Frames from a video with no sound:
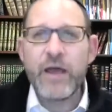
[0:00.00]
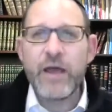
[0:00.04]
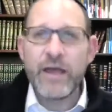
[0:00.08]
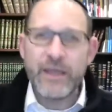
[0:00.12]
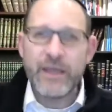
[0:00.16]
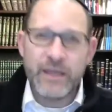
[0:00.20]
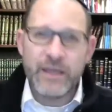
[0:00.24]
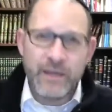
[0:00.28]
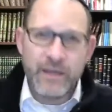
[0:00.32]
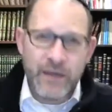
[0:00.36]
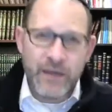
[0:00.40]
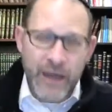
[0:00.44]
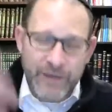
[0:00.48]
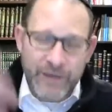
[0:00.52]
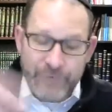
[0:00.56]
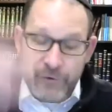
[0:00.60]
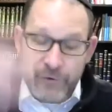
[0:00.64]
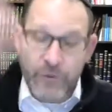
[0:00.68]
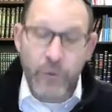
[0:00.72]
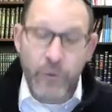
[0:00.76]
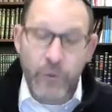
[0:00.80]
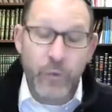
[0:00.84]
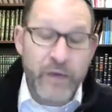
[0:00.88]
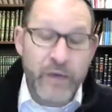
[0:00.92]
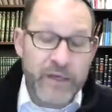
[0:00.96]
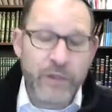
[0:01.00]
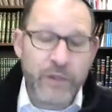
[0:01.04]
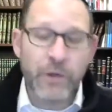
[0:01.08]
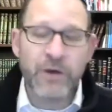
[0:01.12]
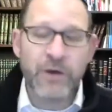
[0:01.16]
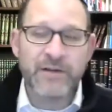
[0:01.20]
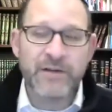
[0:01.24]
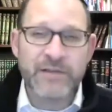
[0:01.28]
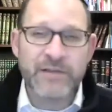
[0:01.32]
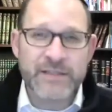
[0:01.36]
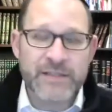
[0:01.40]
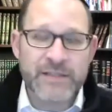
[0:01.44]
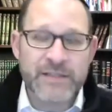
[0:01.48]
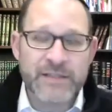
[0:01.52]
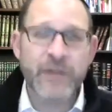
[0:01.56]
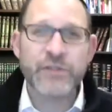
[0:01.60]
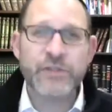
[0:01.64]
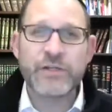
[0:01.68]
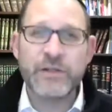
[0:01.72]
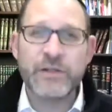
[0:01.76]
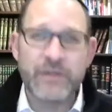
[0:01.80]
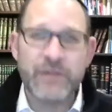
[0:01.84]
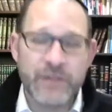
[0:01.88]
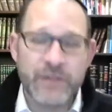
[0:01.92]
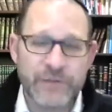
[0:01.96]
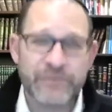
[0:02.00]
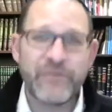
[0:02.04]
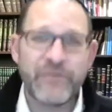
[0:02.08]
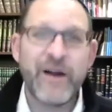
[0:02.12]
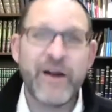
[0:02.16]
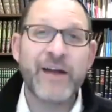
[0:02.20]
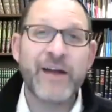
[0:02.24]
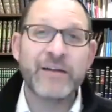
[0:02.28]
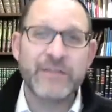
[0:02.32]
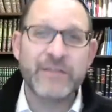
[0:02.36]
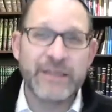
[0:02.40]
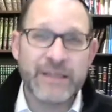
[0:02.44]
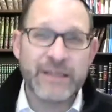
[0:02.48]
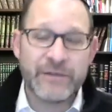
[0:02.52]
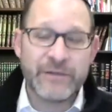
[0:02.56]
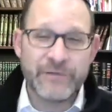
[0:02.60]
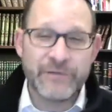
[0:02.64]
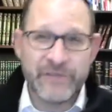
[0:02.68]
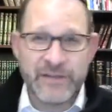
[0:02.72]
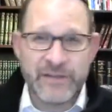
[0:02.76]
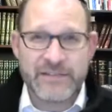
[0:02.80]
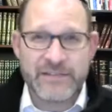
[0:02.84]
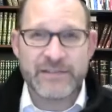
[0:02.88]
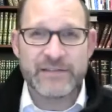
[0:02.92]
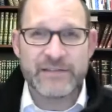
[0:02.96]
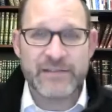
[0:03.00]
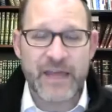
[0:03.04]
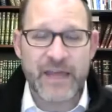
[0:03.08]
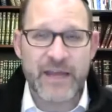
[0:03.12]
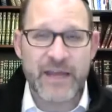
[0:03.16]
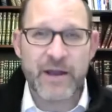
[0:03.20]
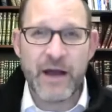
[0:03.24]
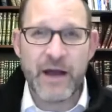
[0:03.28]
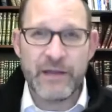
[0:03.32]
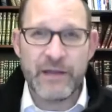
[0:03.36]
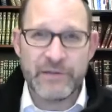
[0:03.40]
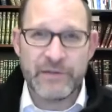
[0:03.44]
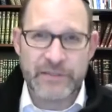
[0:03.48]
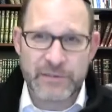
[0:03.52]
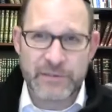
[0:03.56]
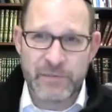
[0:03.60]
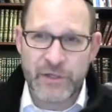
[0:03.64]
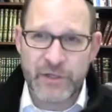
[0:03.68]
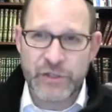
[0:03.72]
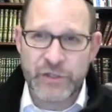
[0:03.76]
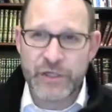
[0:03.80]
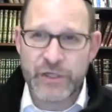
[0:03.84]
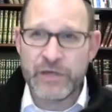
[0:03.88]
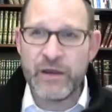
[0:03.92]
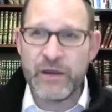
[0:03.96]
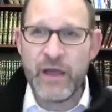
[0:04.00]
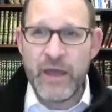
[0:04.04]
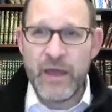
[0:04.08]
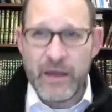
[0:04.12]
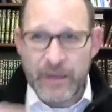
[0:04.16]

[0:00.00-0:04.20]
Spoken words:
He, after a week-long discussion, is finally convinced to take on this mission.